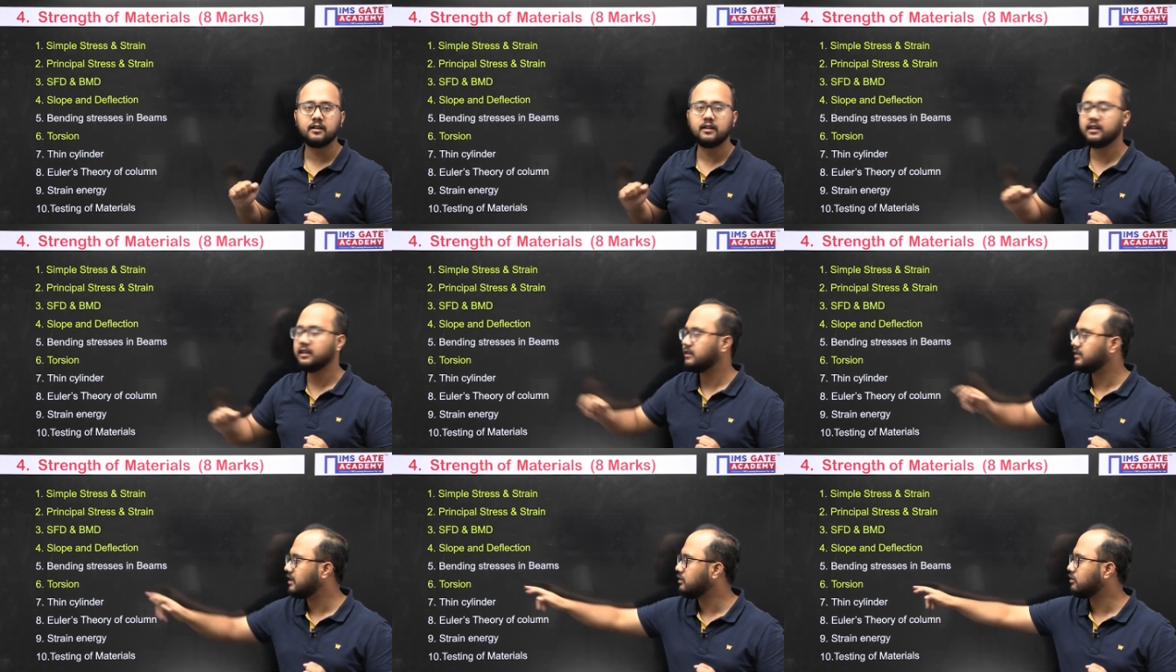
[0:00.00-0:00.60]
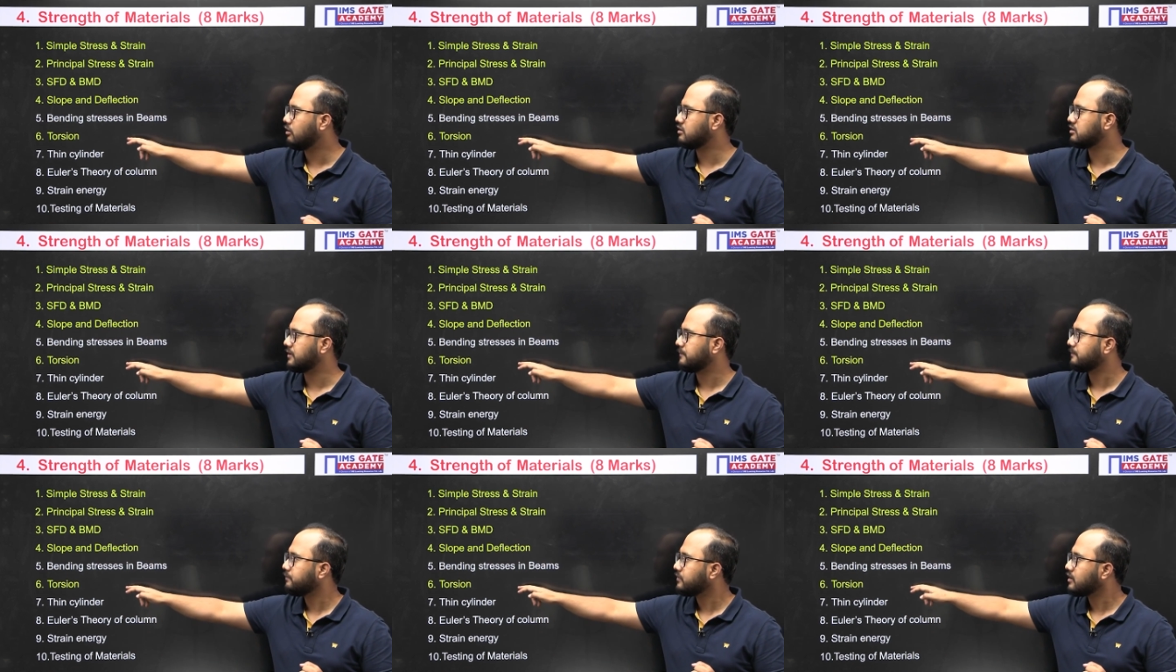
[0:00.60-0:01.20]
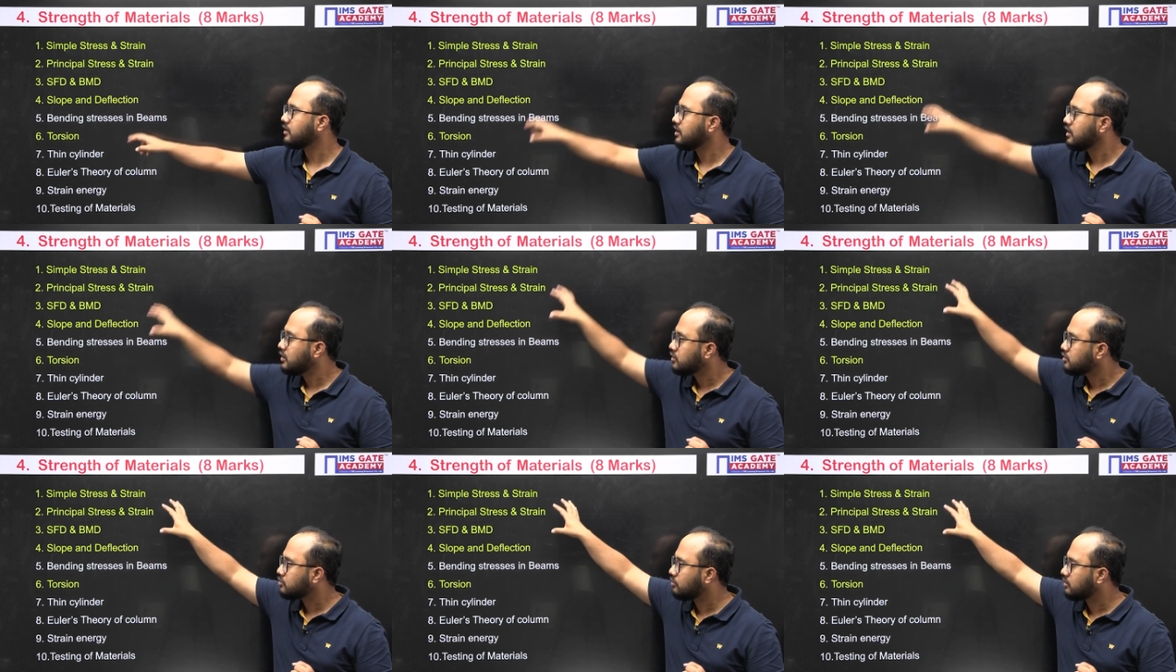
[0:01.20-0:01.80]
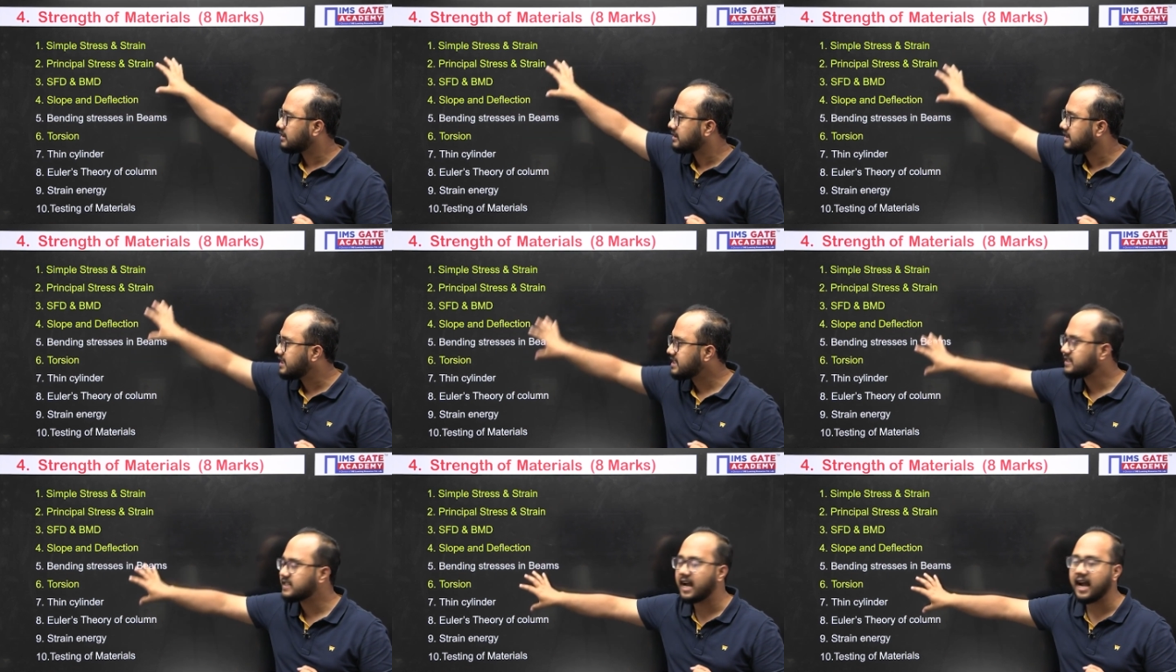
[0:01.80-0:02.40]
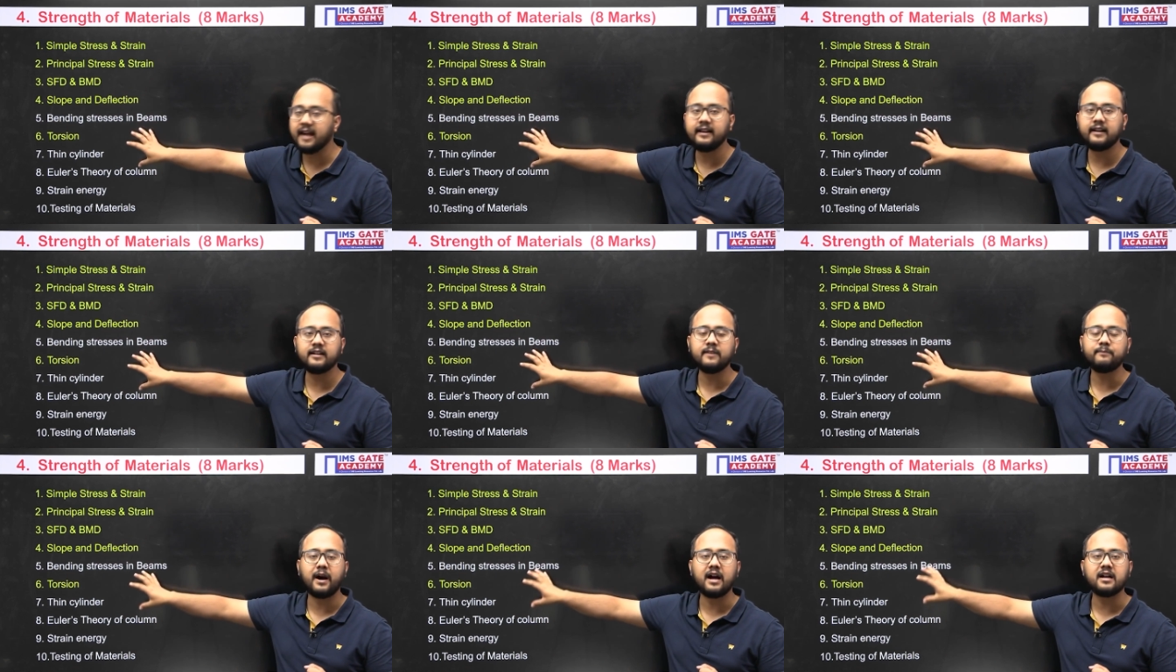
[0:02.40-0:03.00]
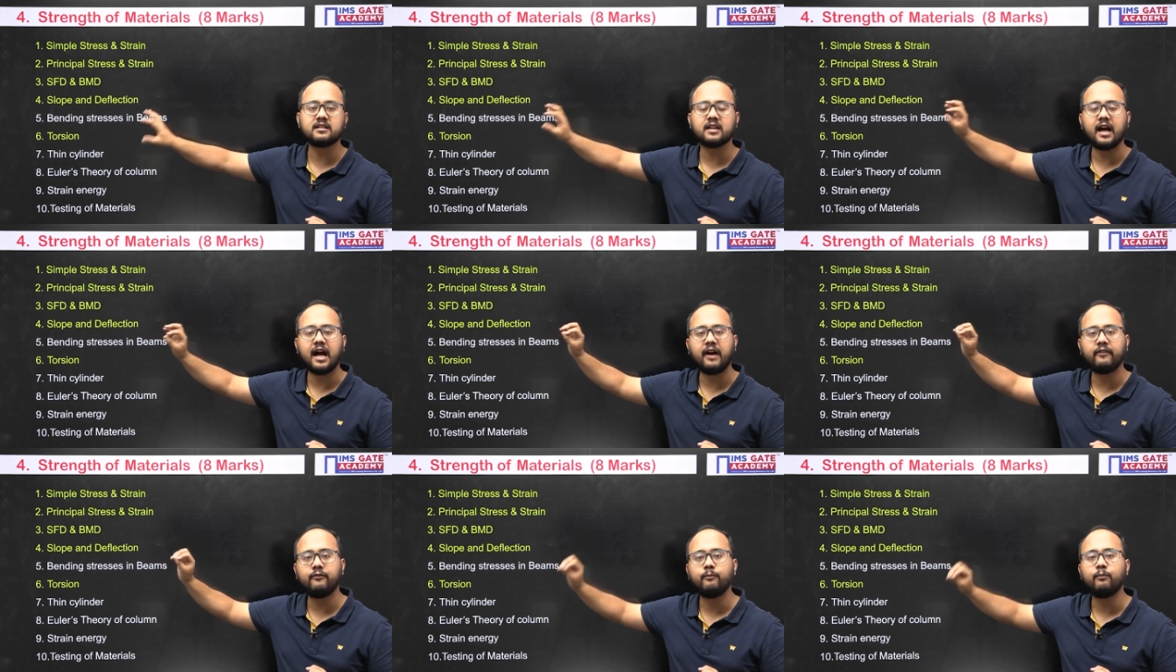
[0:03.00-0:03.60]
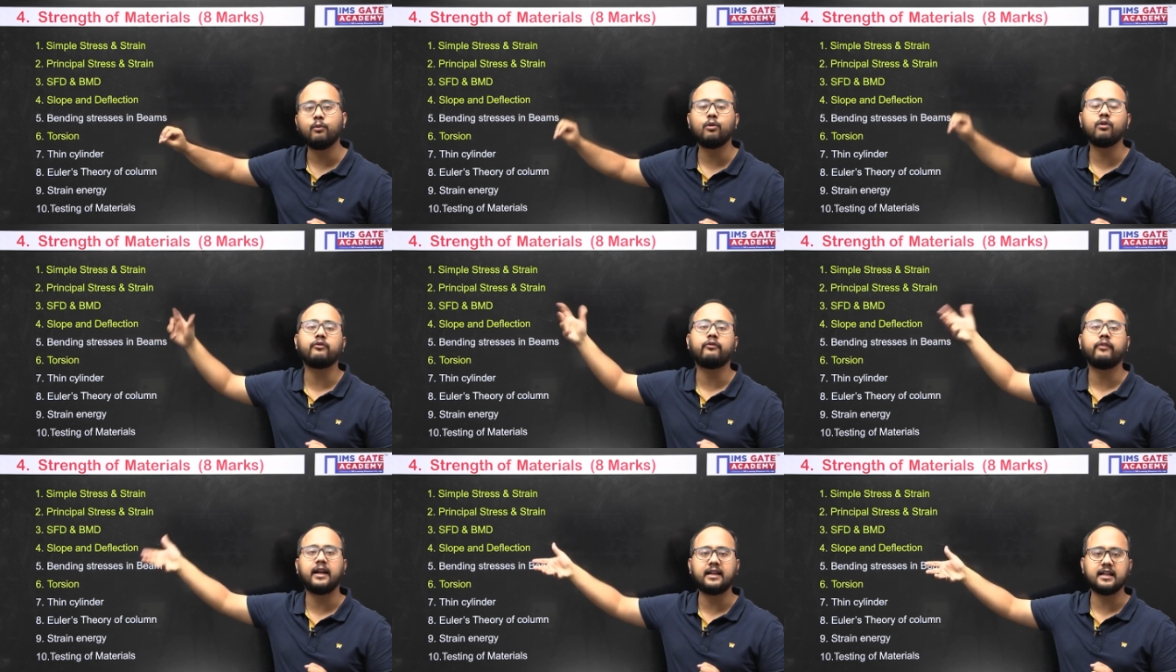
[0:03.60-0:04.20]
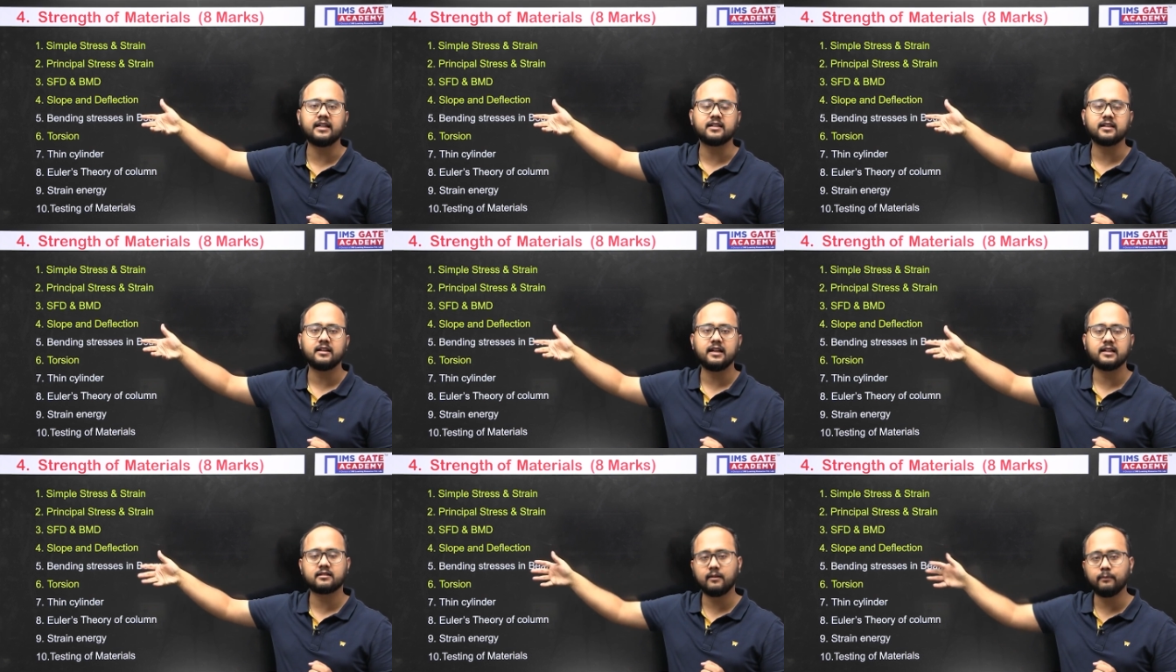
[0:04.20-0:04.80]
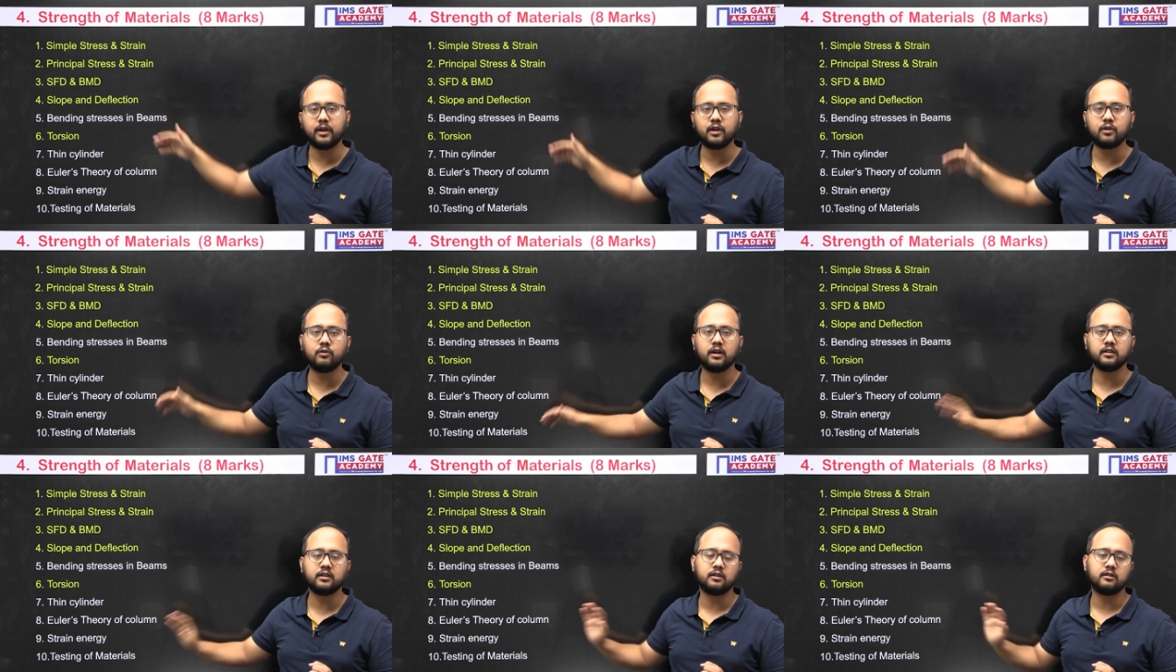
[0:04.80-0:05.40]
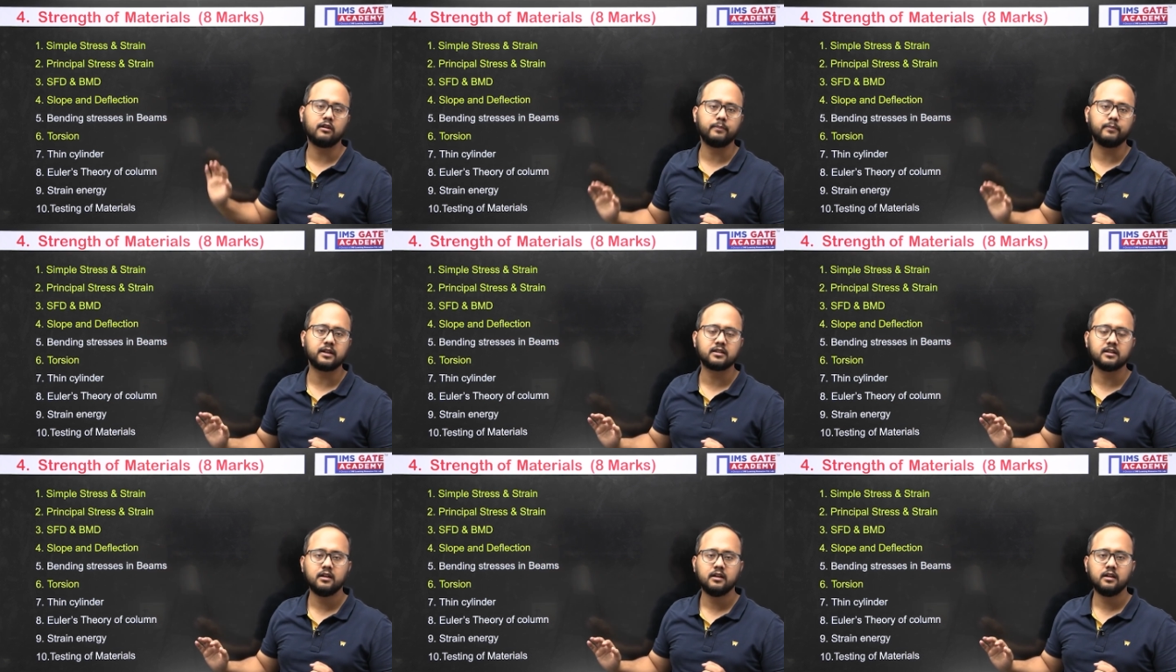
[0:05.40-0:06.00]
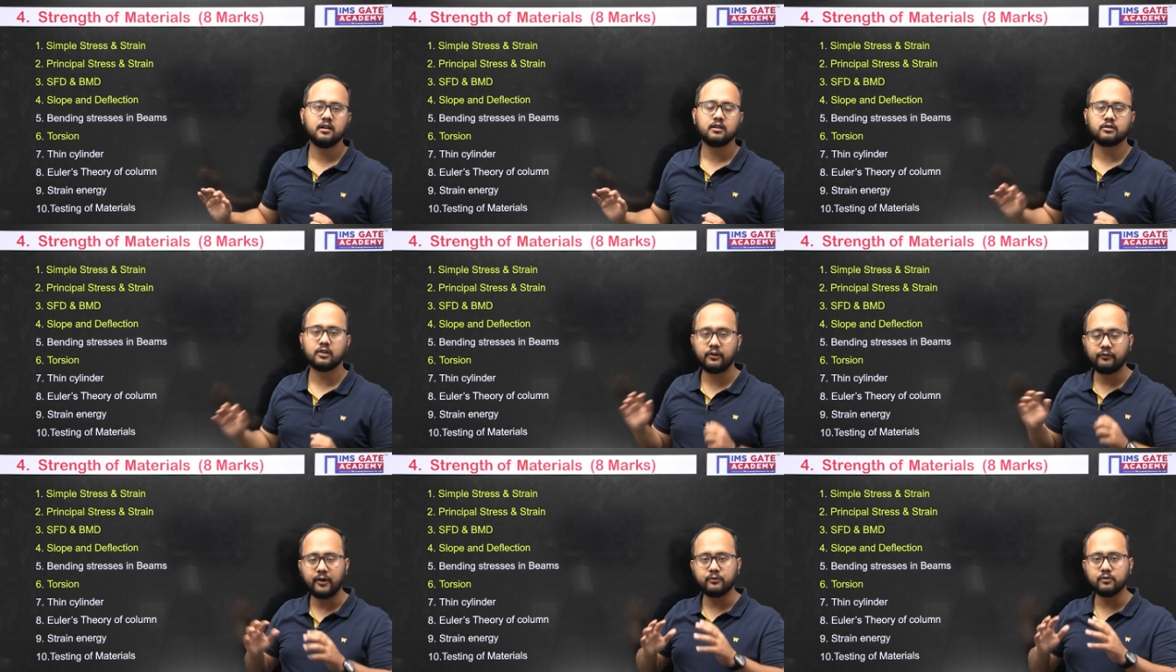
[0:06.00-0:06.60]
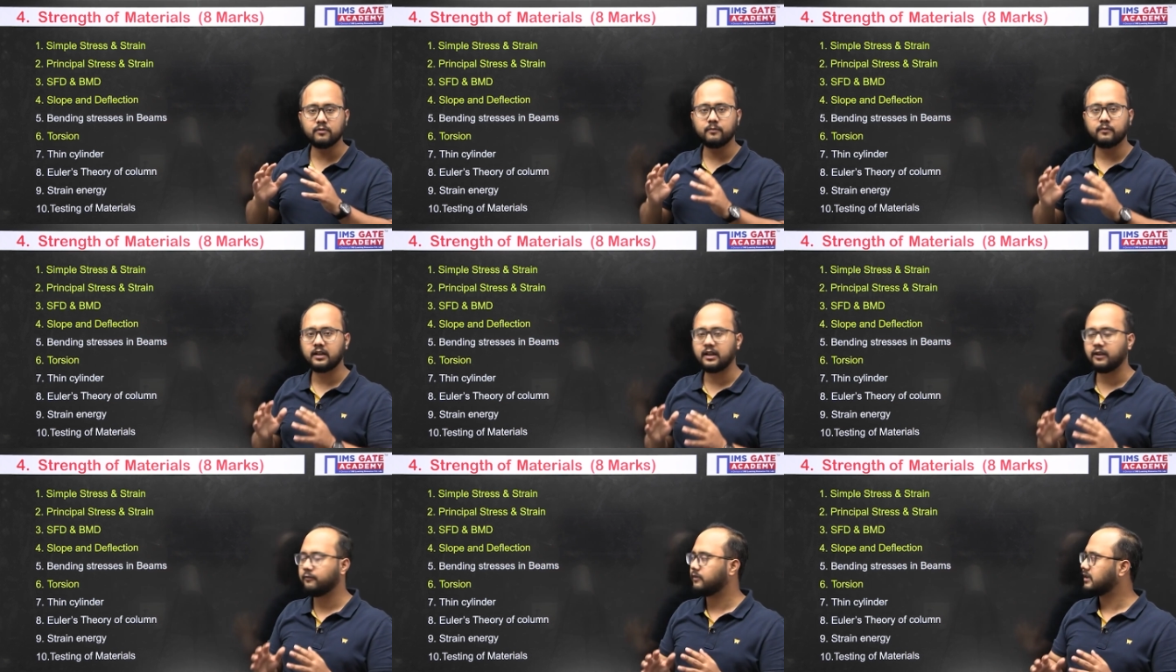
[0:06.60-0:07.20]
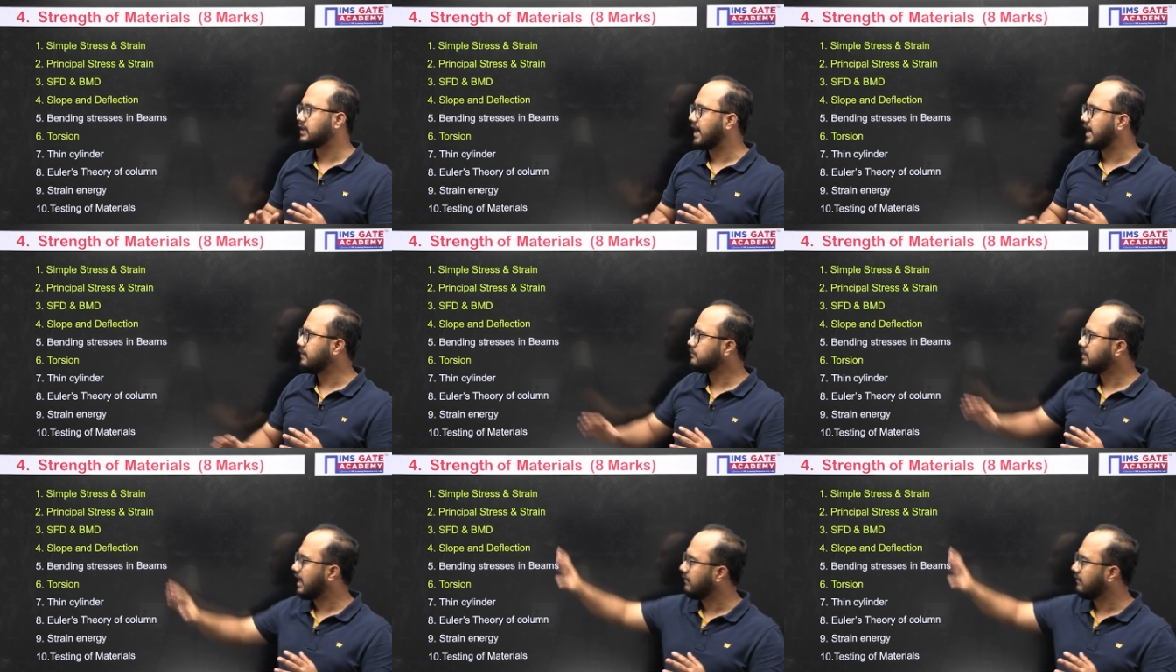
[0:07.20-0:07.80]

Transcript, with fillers: then torsion. So these highlighted parts have more weightage as compared to other topics. So if I have to give time, I will